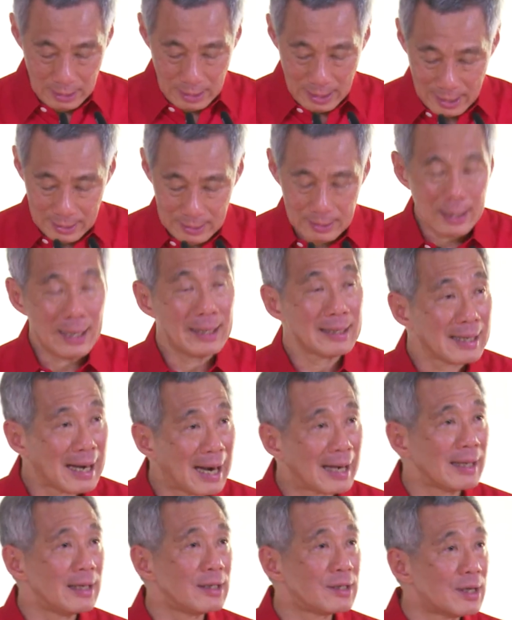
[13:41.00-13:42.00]
and
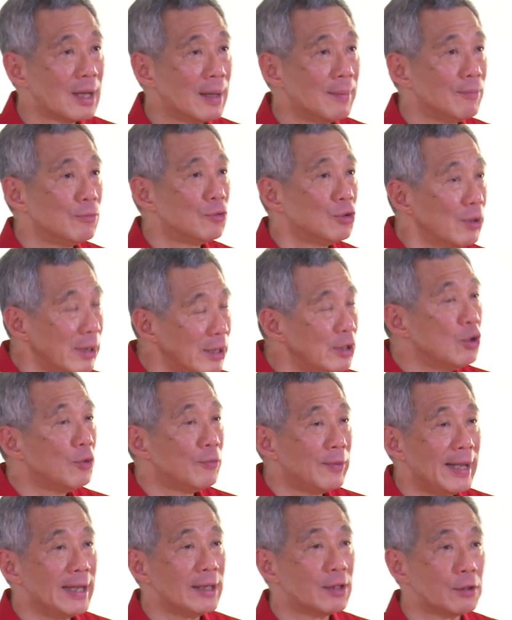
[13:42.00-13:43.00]
encourage them to
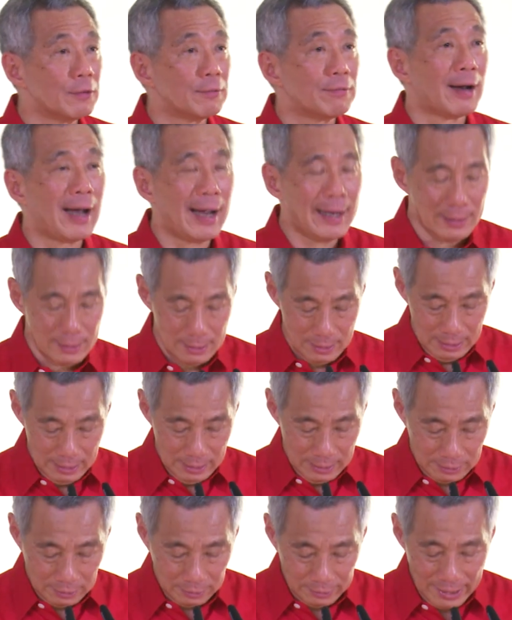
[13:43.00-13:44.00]
innovate, to find
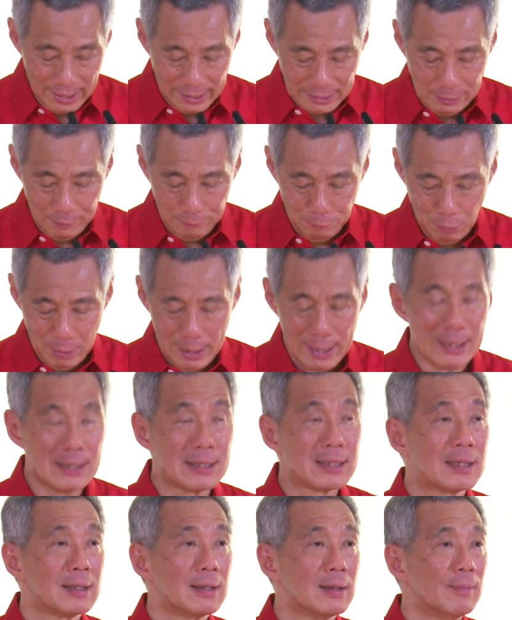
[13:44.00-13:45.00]
creative
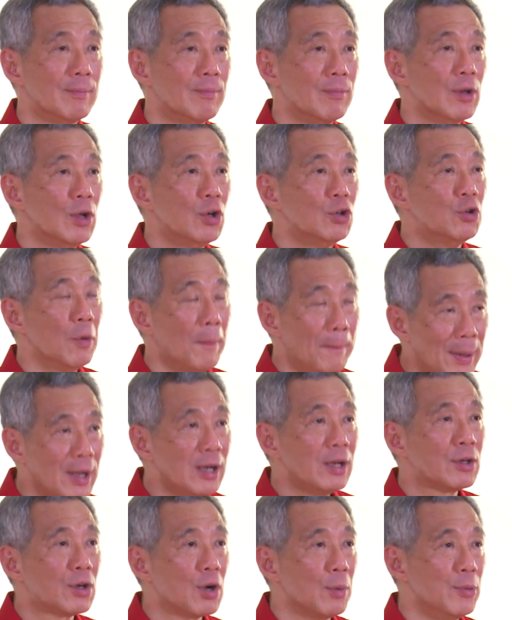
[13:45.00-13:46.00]
ways to
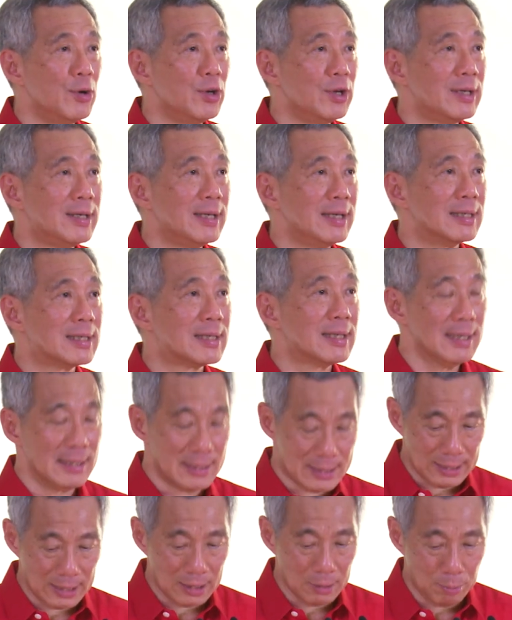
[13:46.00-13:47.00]
build communities in
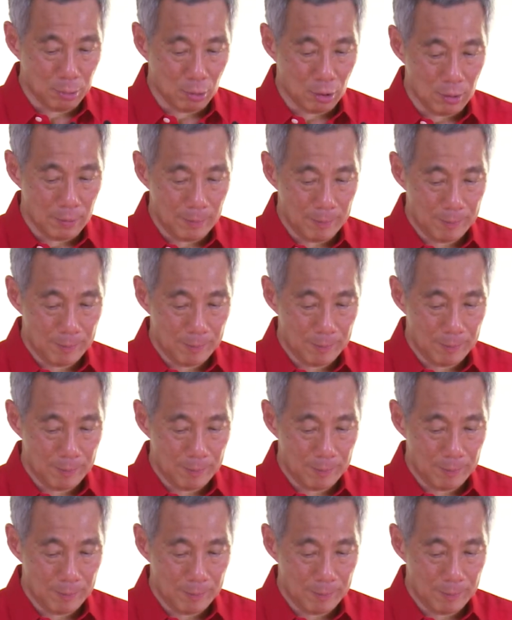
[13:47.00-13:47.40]
Singapore.